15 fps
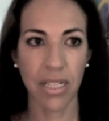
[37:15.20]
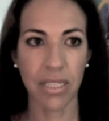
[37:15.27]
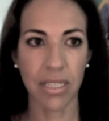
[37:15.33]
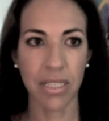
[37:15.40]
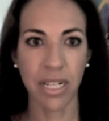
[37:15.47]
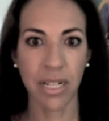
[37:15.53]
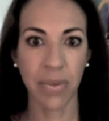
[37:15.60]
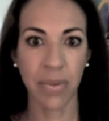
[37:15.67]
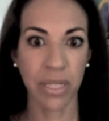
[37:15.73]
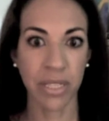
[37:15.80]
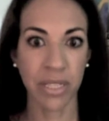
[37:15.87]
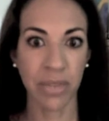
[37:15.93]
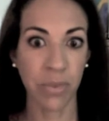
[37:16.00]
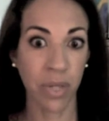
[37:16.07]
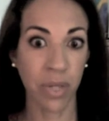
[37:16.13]
I really
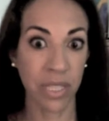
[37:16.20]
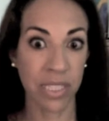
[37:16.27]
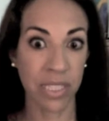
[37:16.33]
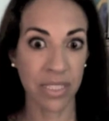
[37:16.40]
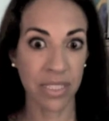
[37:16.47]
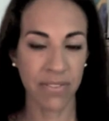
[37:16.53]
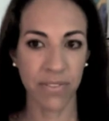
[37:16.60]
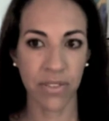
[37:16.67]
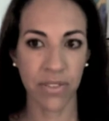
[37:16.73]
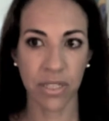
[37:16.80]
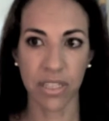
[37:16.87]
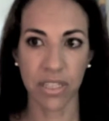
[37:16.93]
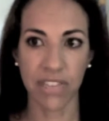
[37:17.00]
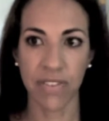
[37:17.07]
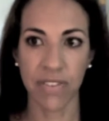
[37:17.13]
was
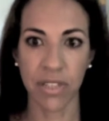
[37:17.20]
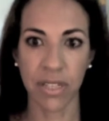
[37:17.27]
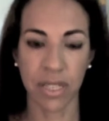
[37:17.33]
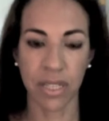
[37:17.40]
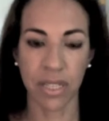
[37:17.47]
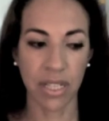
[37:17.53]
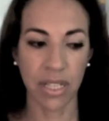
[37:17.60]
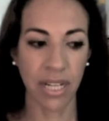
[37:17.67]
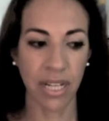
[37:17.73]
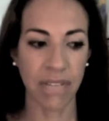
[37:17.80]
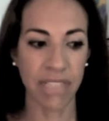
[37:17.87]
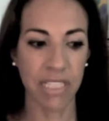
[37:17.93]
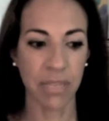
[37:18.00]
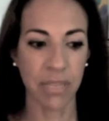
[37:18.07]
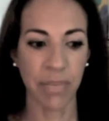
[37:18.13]
for having this
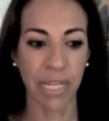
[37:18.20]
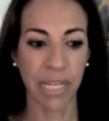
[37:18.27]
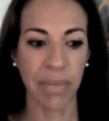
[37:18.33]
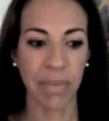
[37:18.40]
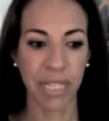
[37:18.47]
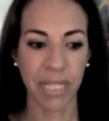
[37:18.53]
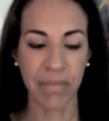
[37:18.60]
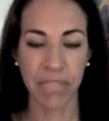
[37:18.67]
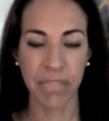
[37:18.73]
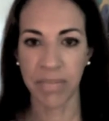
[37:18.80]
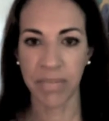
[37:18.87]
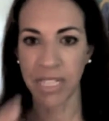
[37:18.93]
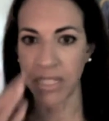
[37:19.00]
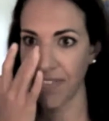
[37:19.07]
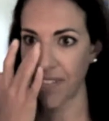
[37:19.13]
baby come into my
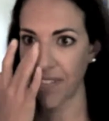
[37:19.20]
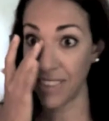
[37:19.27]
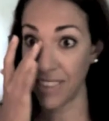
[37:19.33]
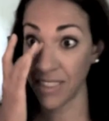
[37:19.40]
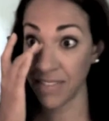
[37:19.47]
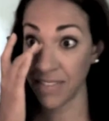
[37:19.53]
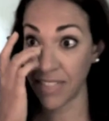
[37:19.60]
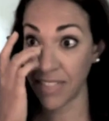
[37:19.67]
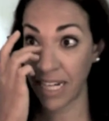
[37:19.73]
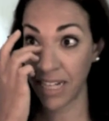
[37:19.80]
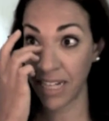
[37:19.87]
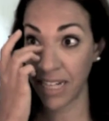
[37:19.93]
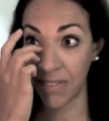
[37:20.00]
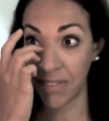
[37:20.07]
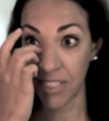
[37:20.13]
life. I didn't even have
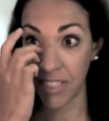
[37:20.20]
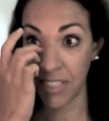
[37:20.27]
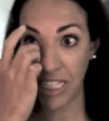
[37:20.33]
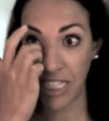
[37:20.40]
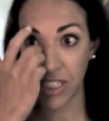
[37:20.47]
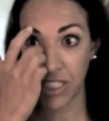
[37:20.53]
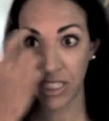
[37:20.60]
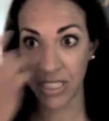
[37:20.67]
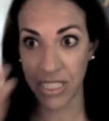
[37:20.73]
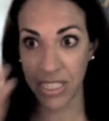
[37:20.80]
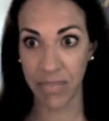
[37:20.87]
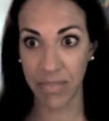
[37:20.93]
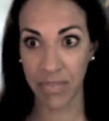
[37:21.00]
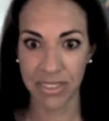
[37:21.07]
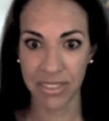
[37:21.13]
a changing table
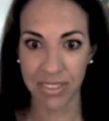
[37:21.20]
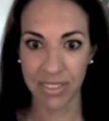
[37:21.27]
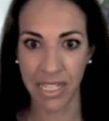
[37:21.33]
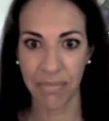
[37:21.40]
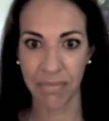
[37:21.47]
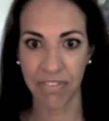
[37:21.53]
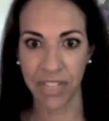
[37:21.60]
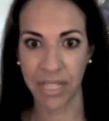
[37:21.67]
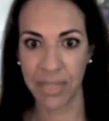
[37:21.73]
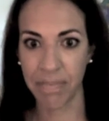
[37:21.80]
set up for him.